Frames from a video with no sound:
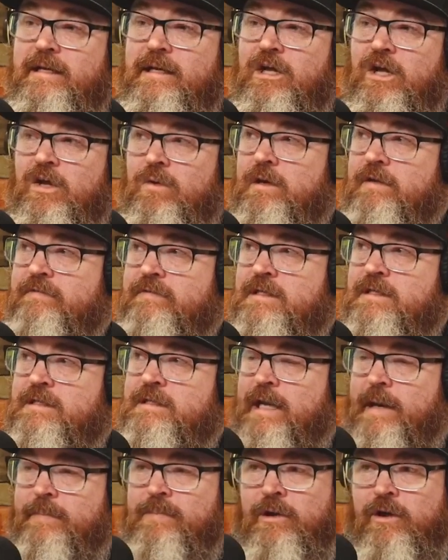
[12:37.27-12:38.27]
Whoever's
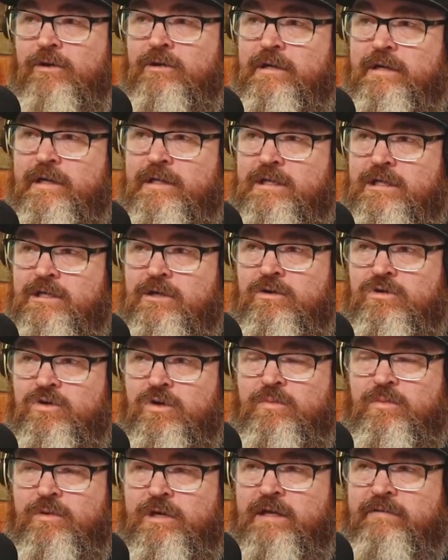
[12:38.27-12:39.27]
uploaded it to YouTube,
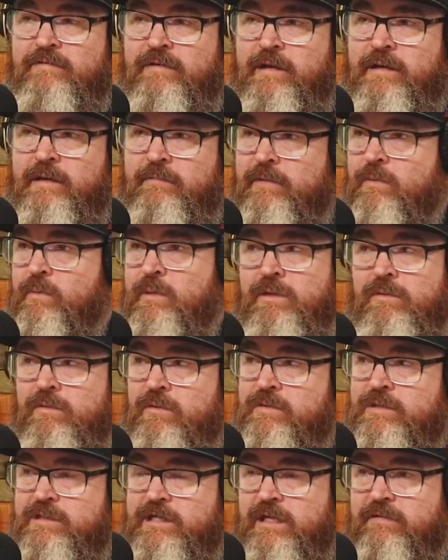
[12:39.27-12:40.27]
whatever, whether it
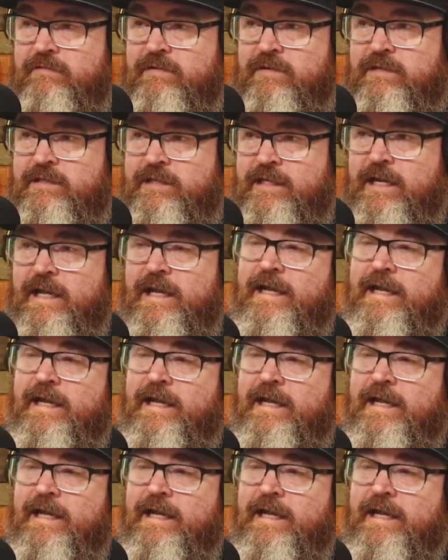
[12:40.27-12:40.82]
was NZ,